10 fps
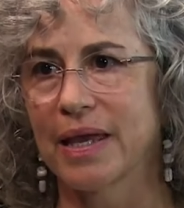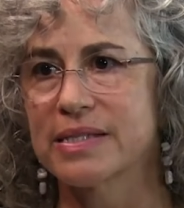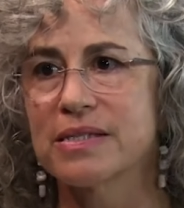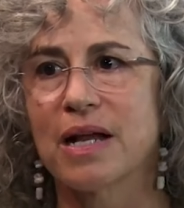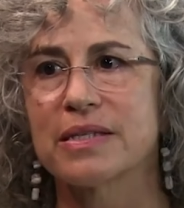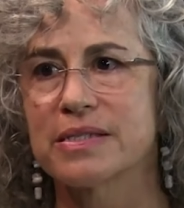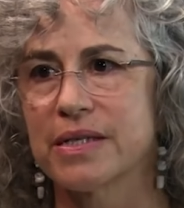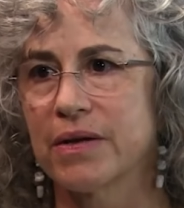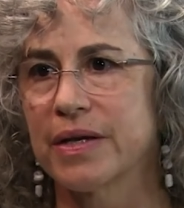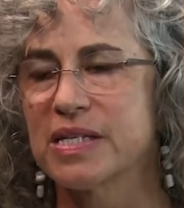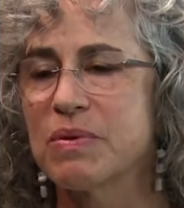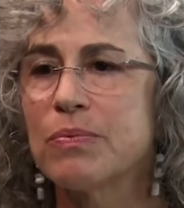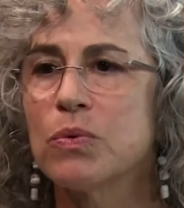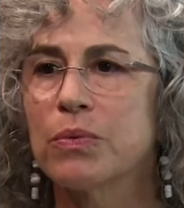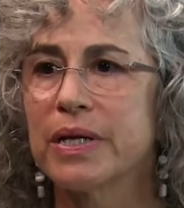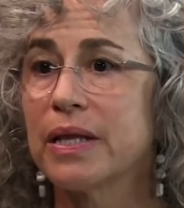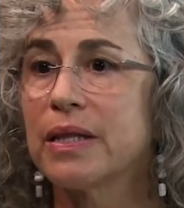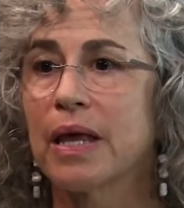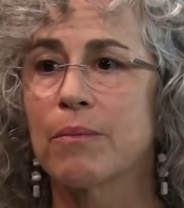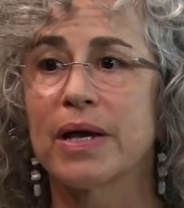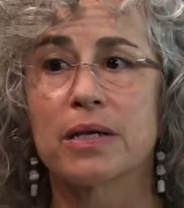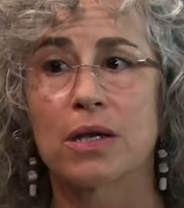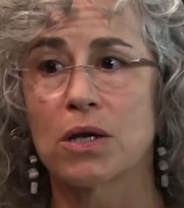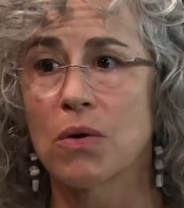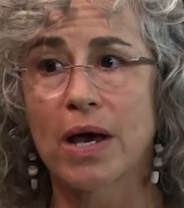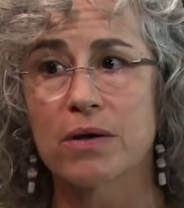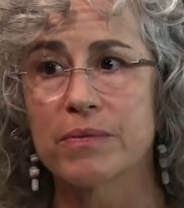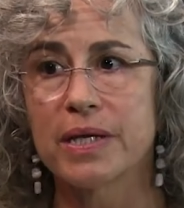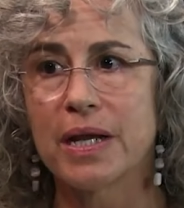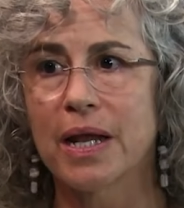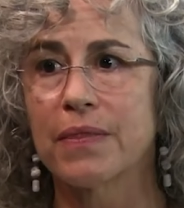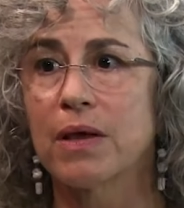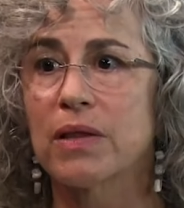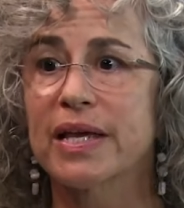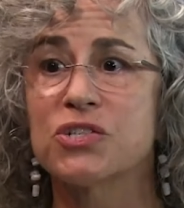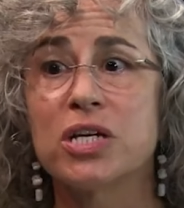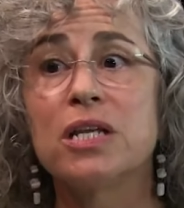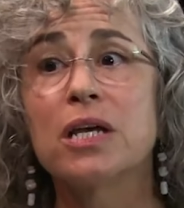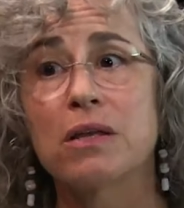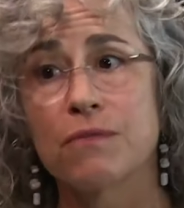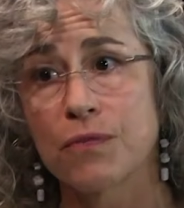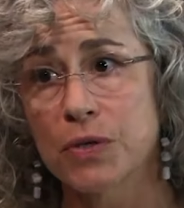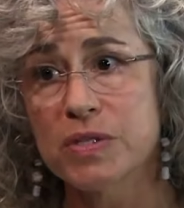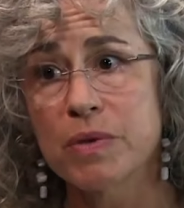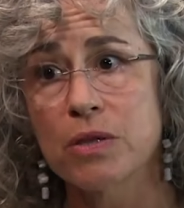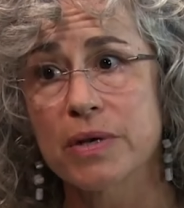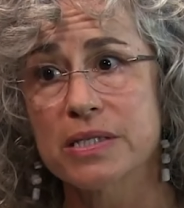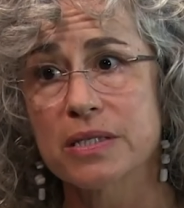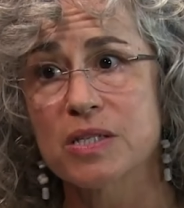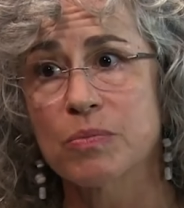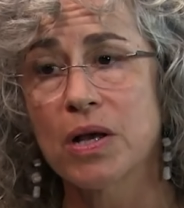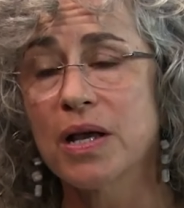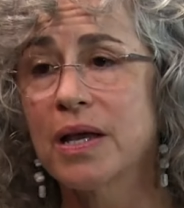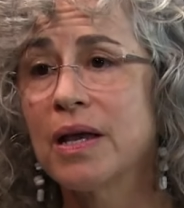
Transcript: It's not serious. People will read it and they might not know how to read it, and they're like, "Is she going to confuse me the rest of this book?"